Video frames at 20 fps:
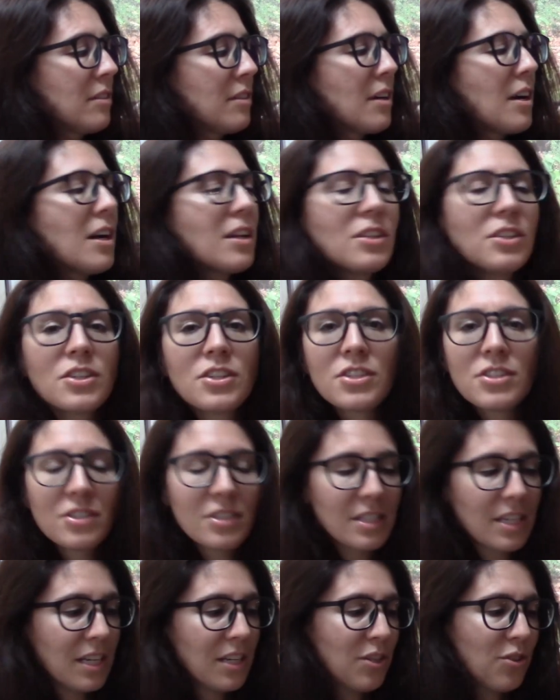
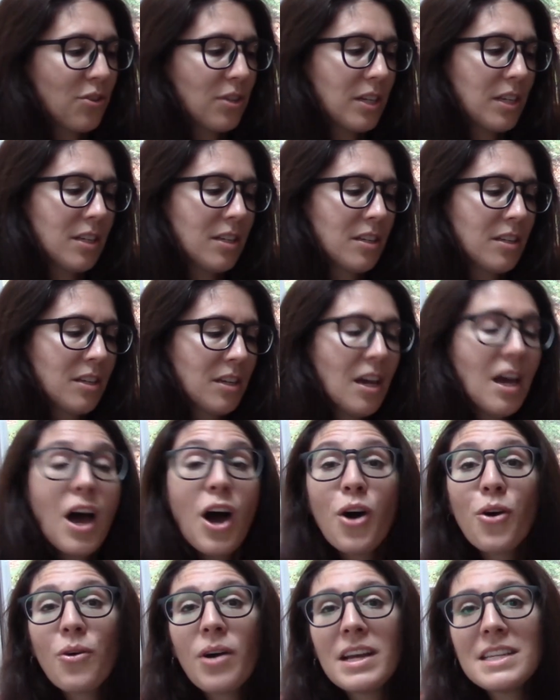colors and you can,
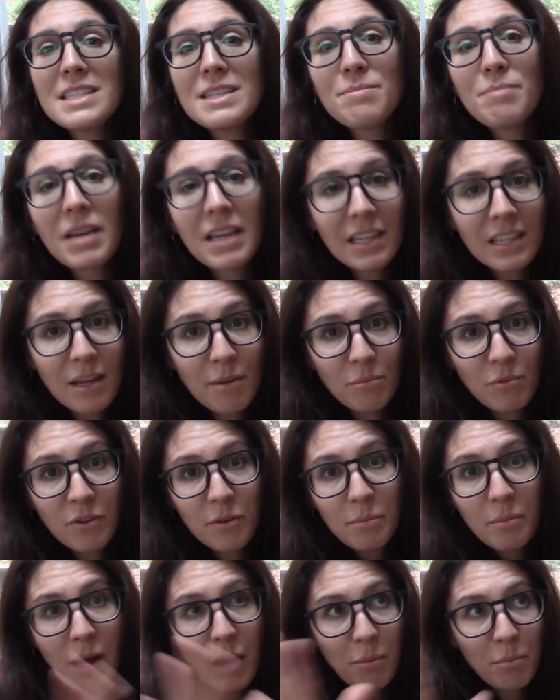oh, I did make a number
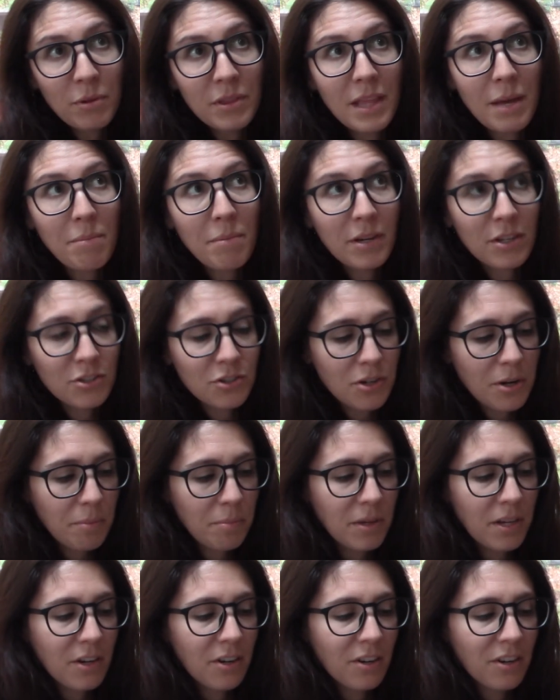of them. I'll put that picture up
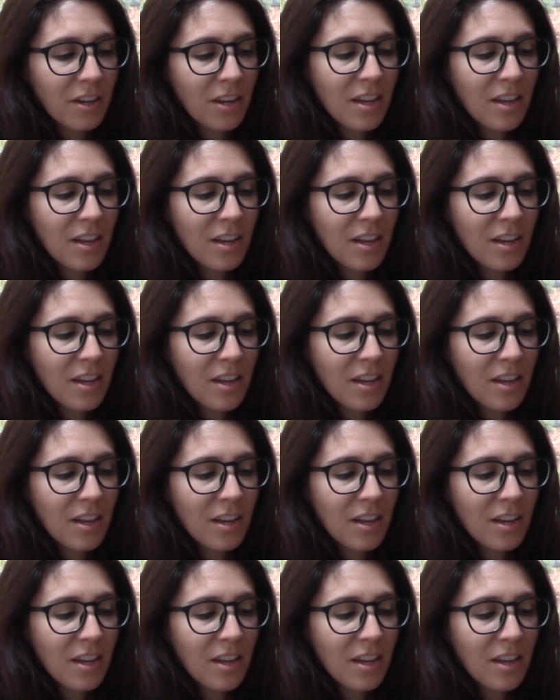here.